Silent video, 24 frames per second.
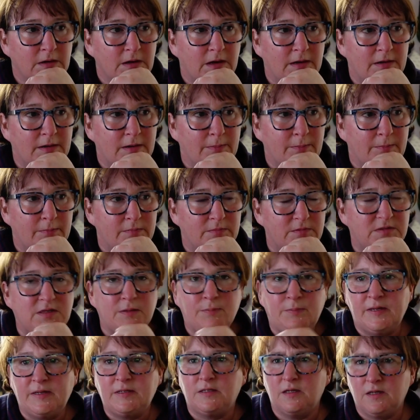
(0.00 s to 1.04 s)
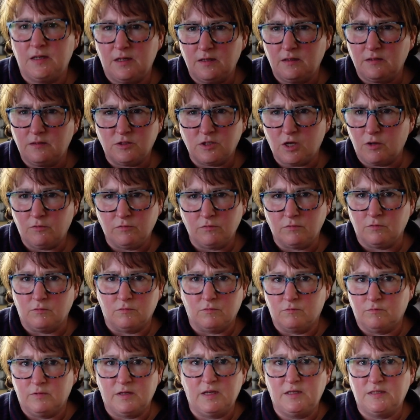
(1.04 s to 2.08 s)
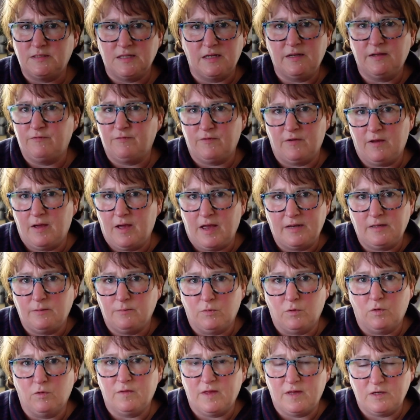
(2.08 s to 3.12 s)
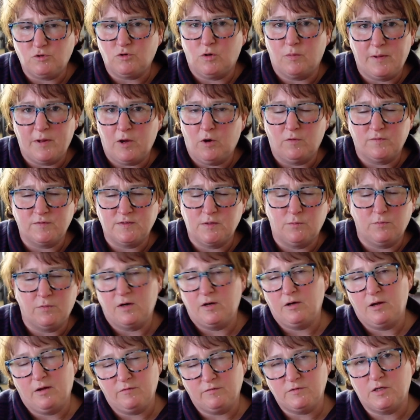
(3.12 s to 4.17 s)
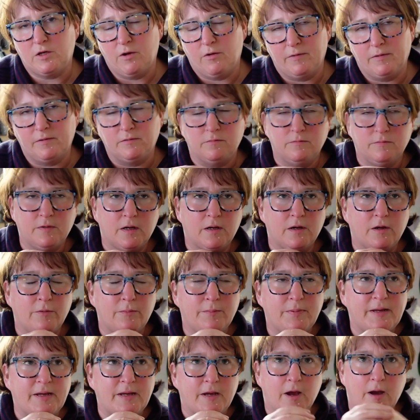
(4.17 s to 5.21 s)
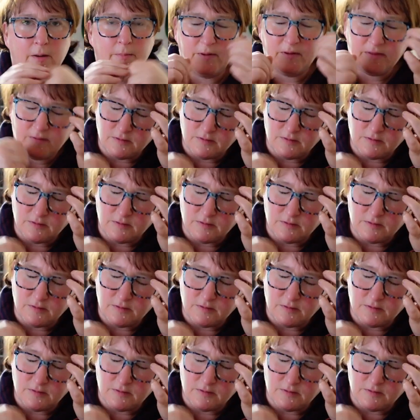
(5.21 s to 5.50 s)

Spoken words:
DPD don't re-deliver anymore, they drop it off somewhere and you have to go and pick it up.